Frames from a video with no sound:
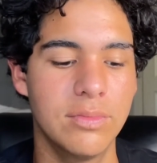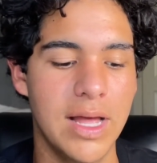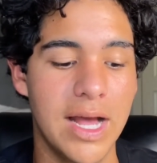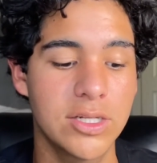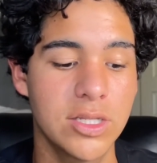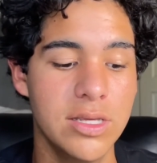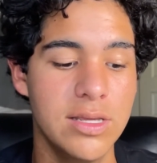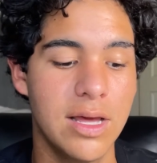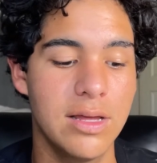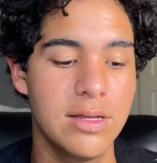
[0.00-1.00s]

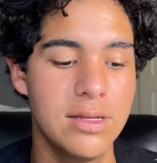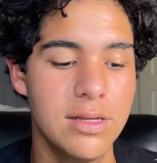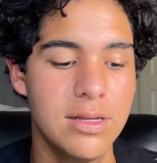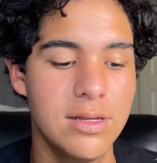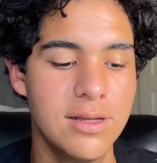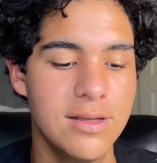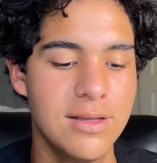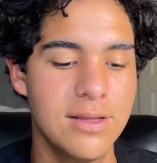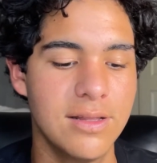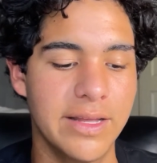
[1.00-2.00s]
Actually,
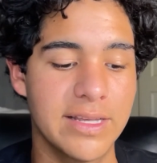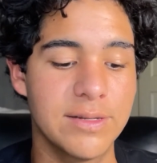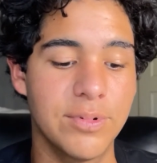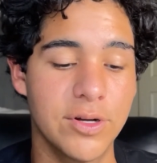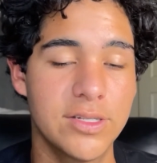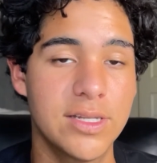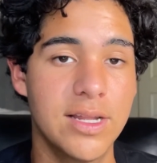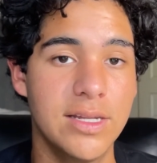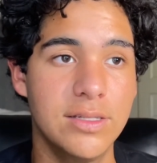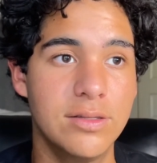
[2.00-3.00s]
like as a person,
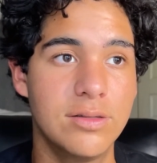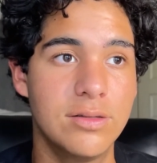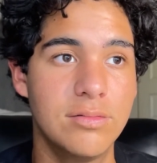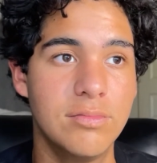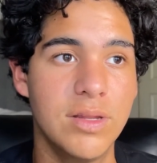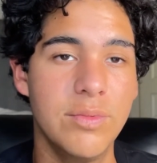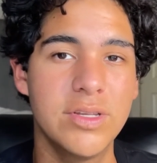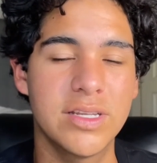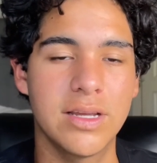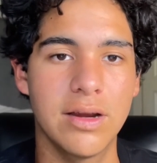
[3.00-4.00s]
their
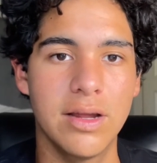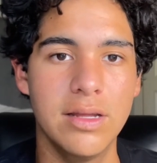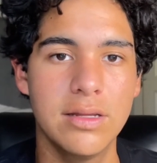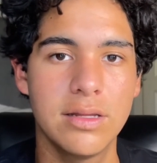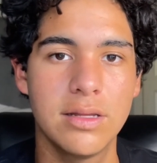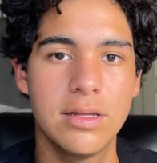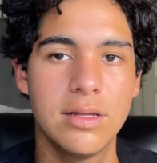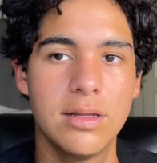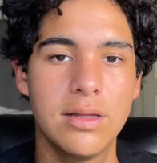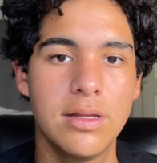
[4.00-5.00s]
music is alright,
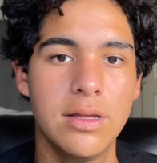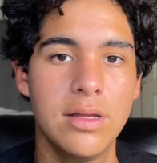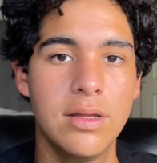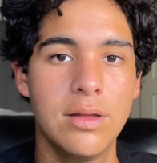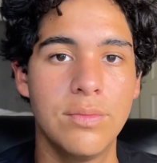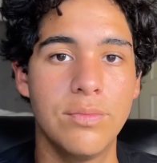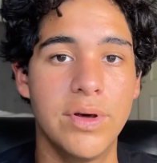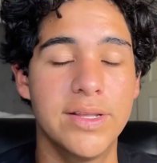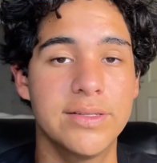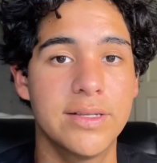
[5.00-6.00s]

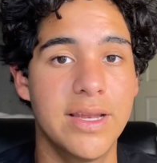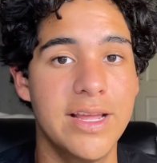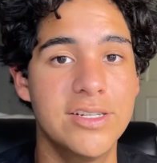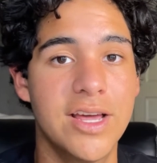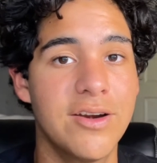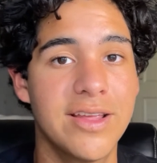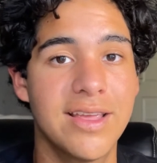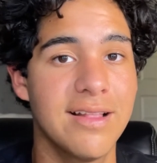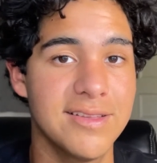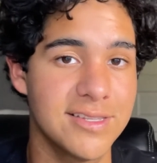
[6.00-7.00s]
but as an AJATT, I
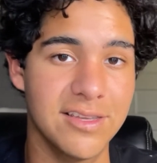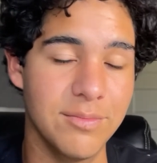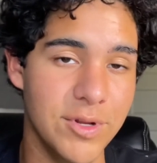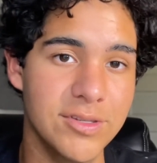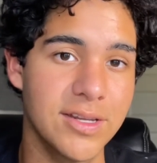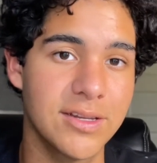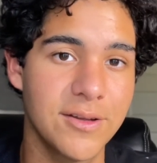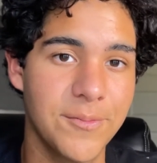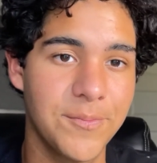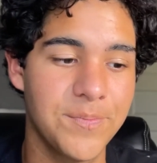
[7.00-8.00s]
can't listen to their music
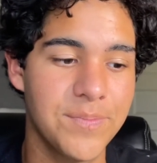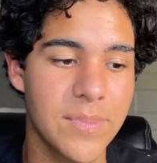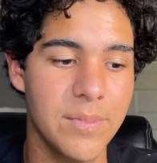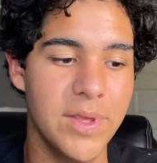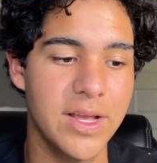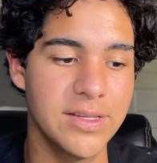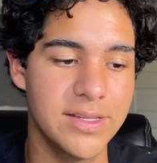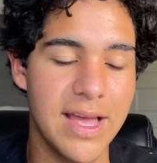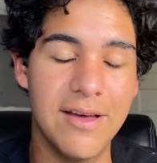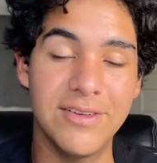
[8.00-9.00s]
because it's
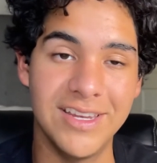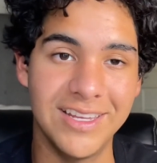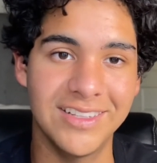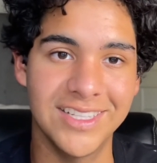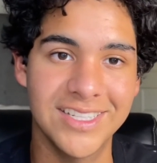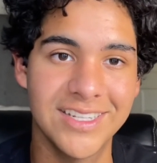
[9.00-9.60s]
half in English,